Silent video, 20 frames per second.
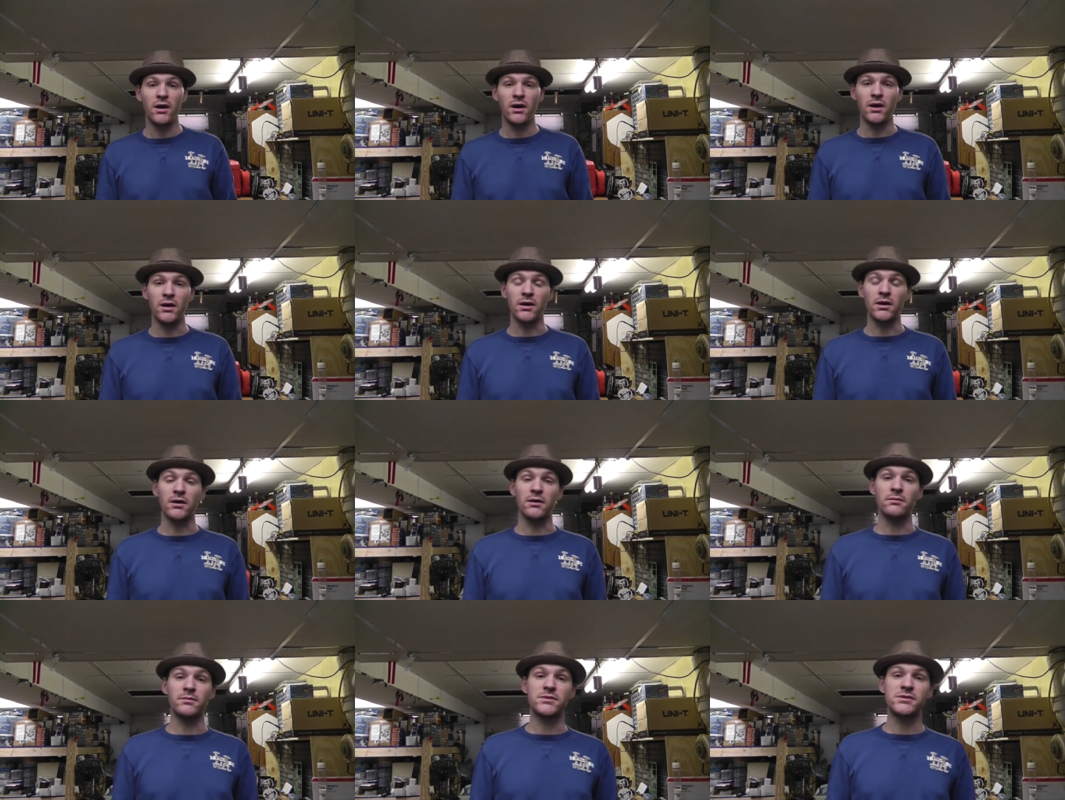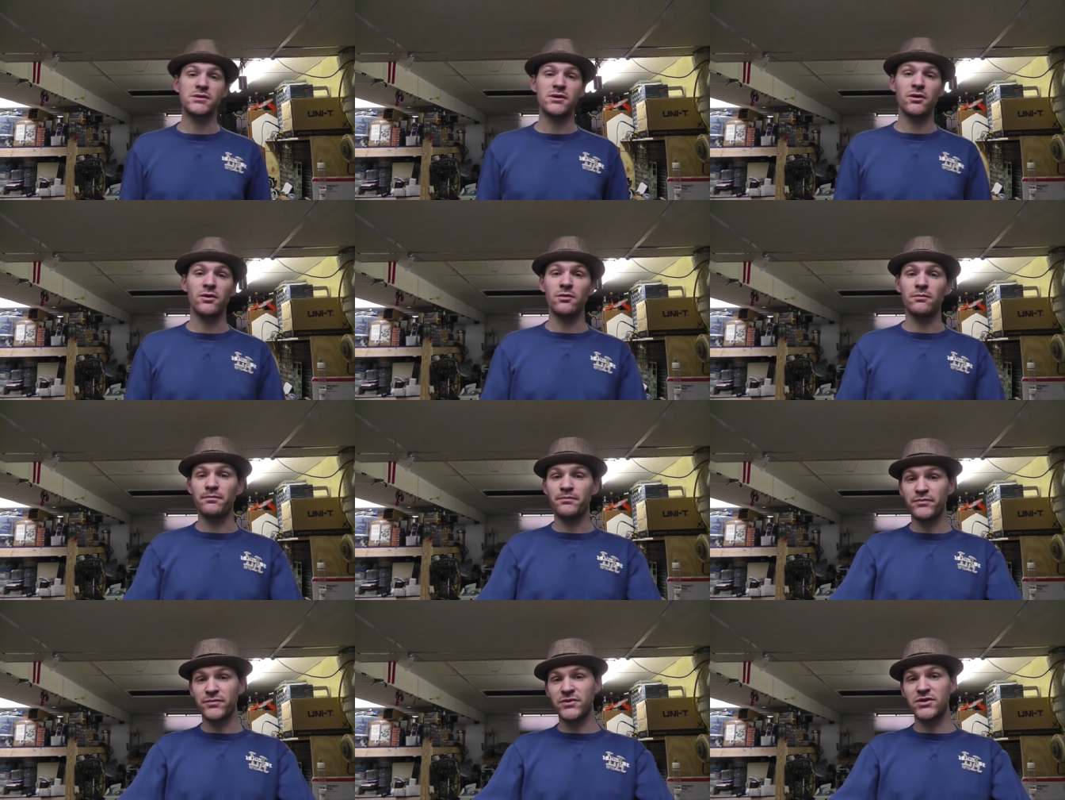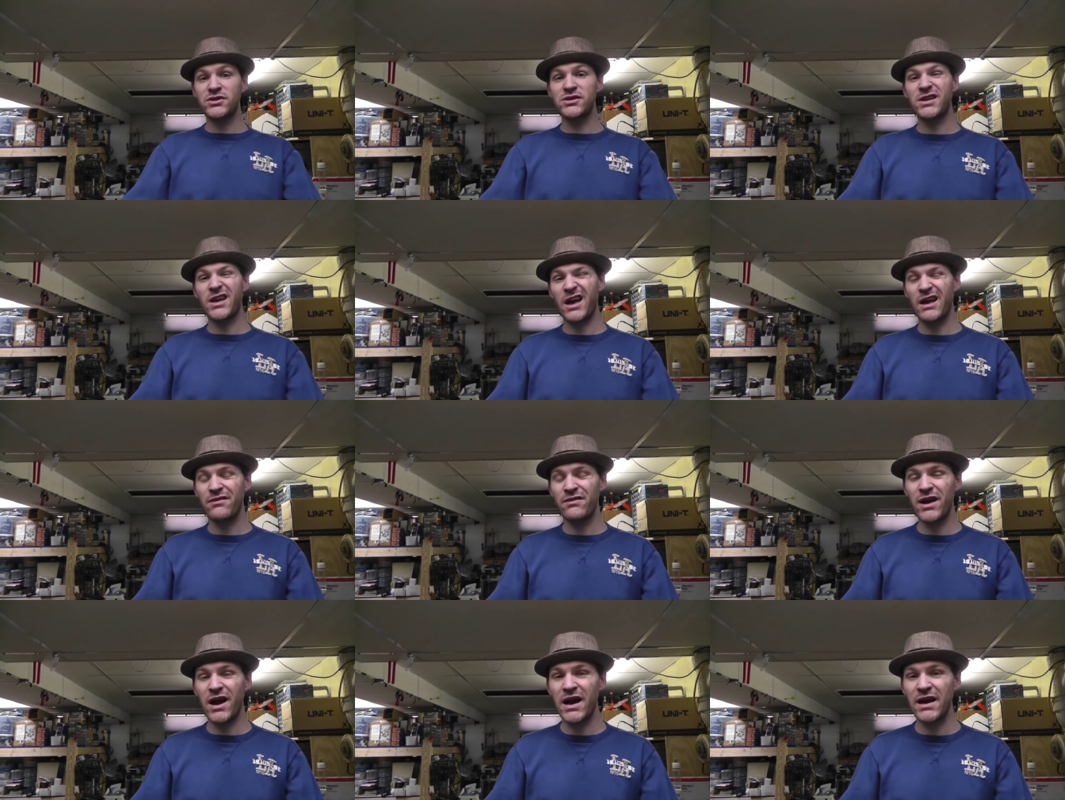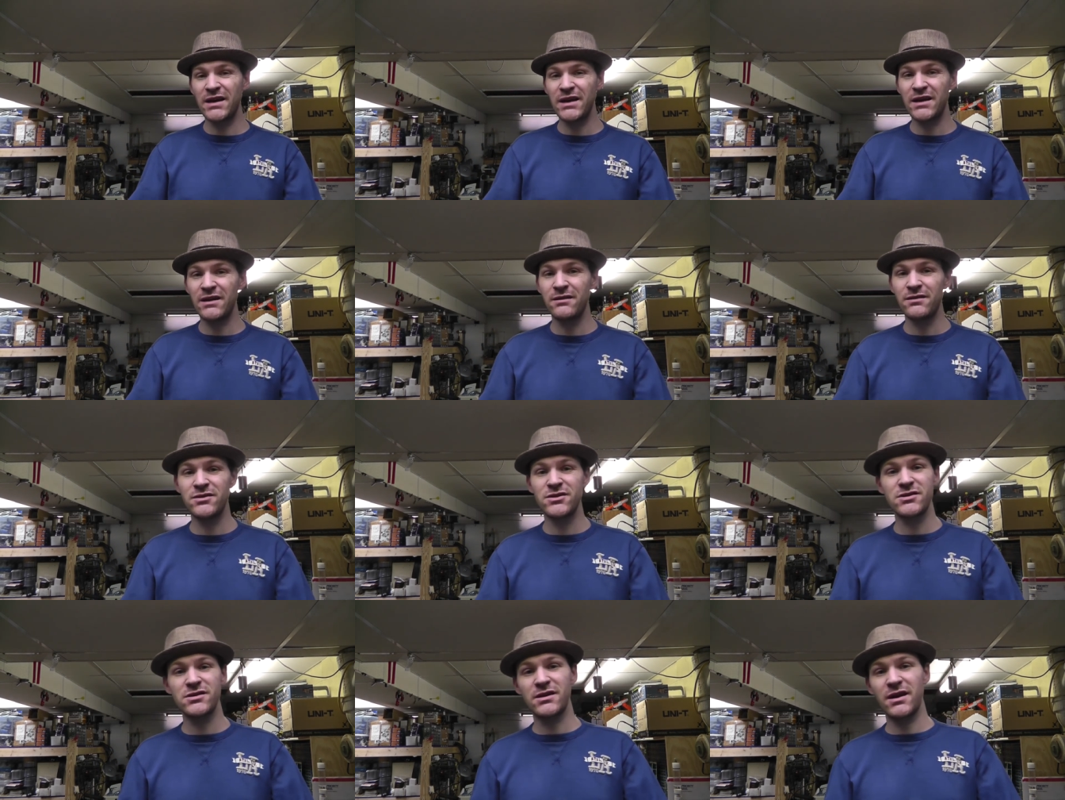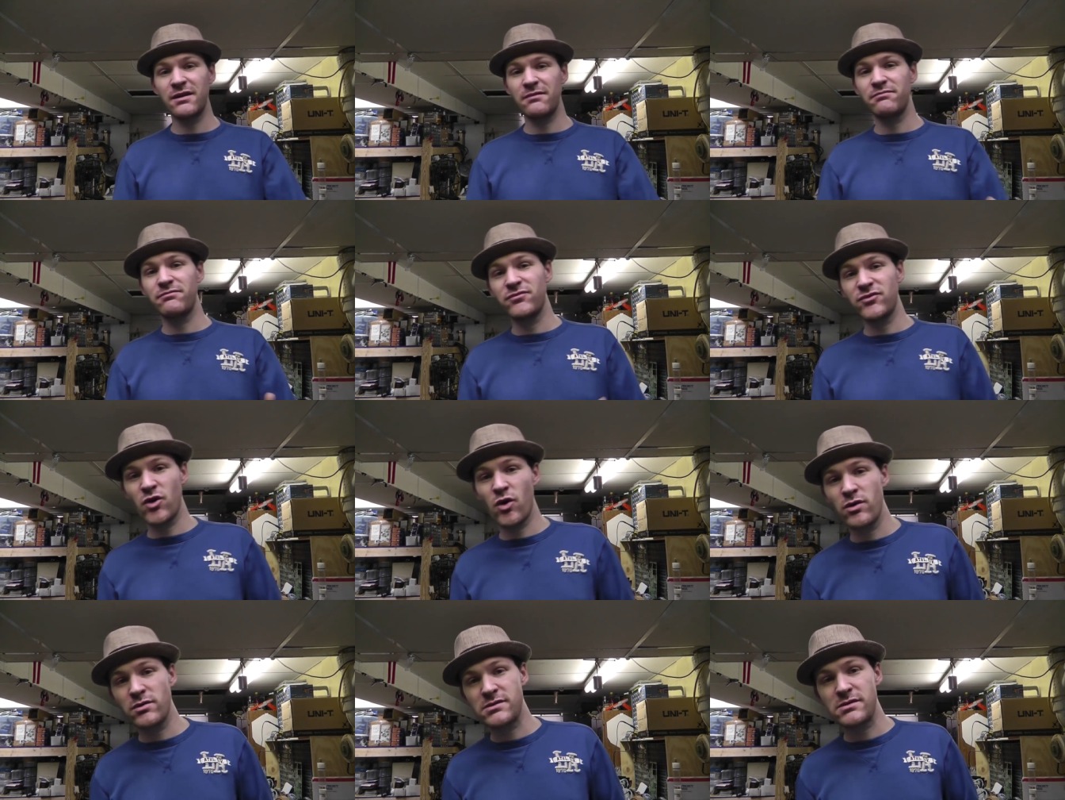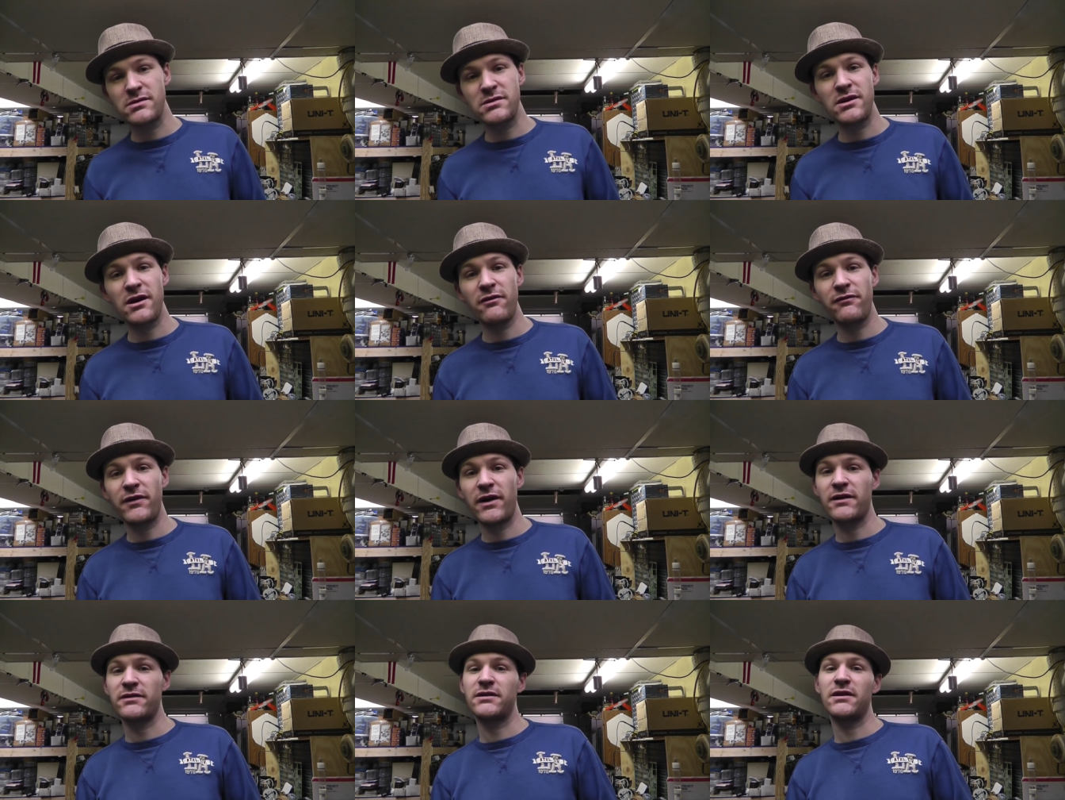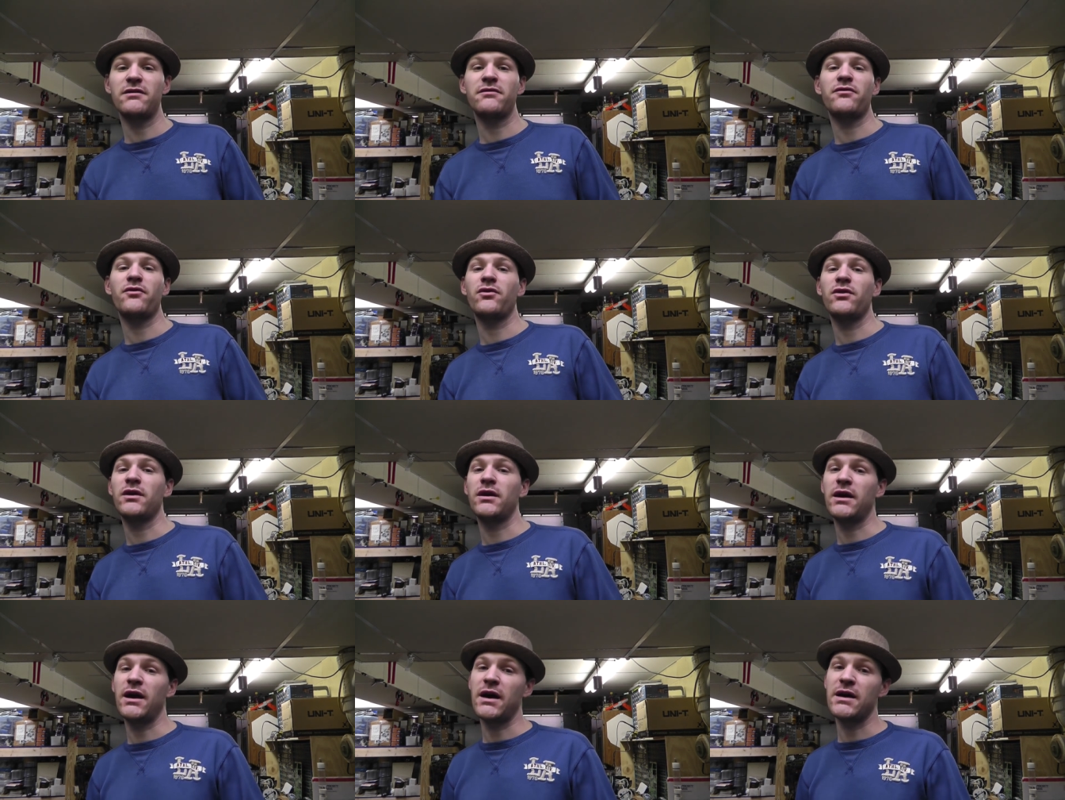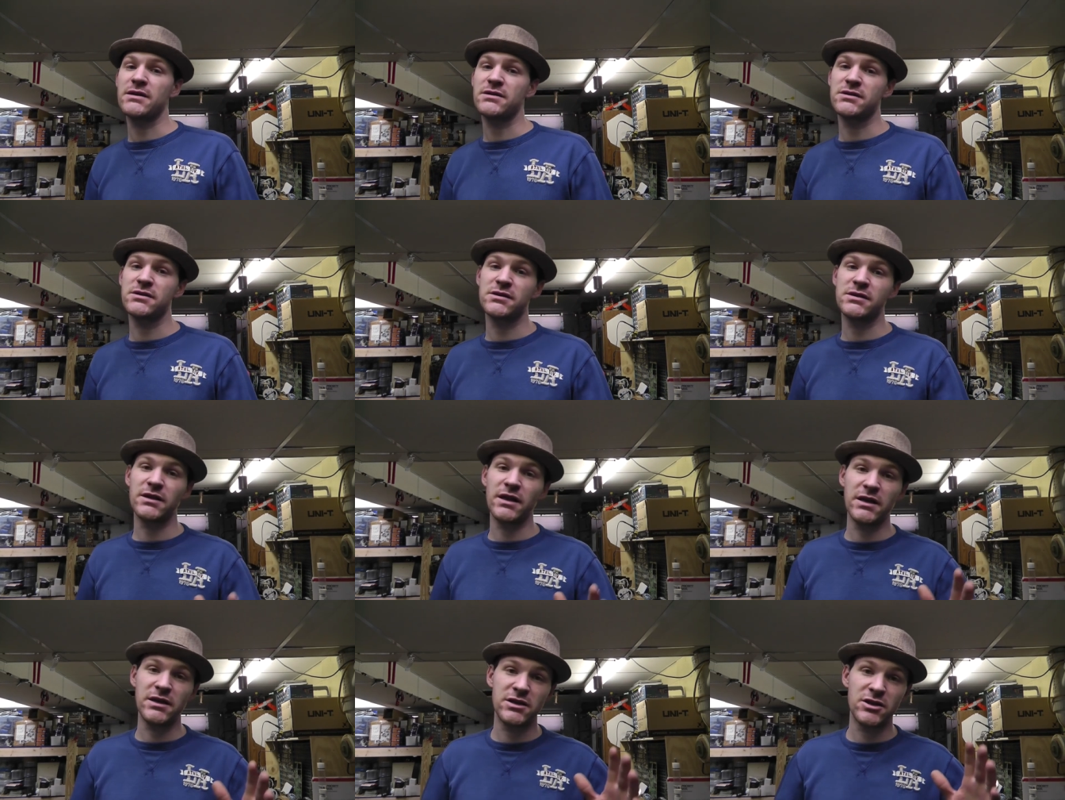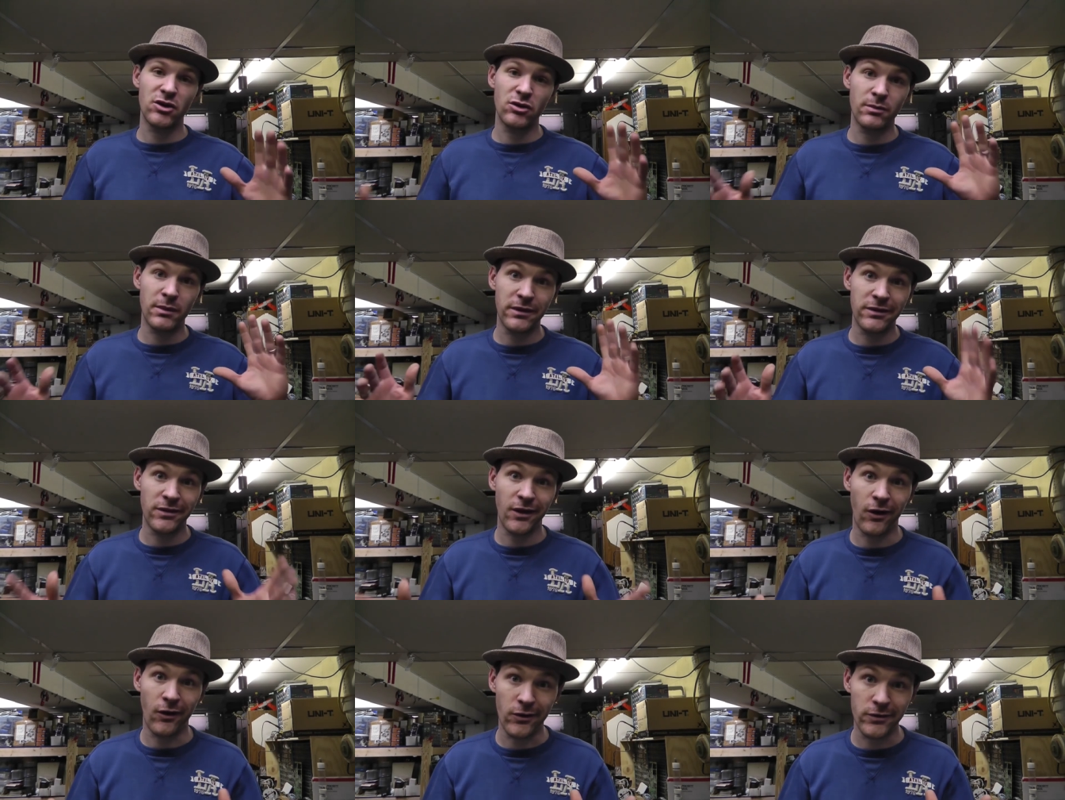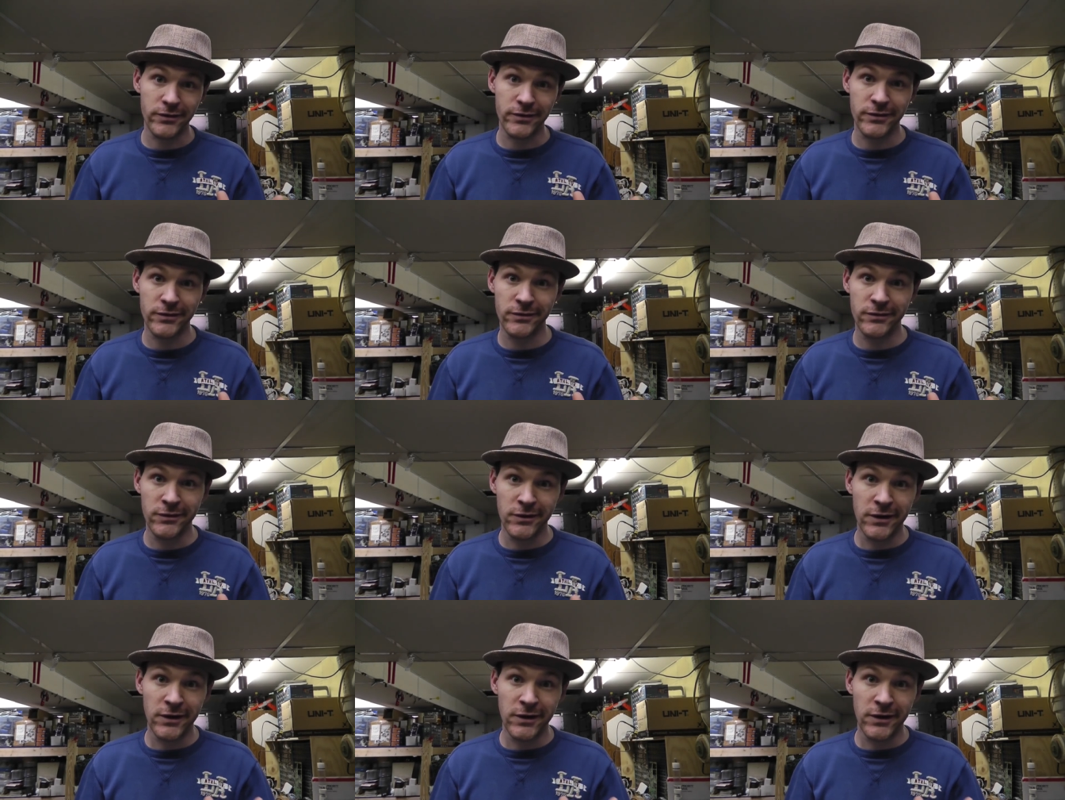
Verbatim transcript: Um, so just kind of an idea, just kind of throwing some stuff out there for you guys, just to let you know my thoughts.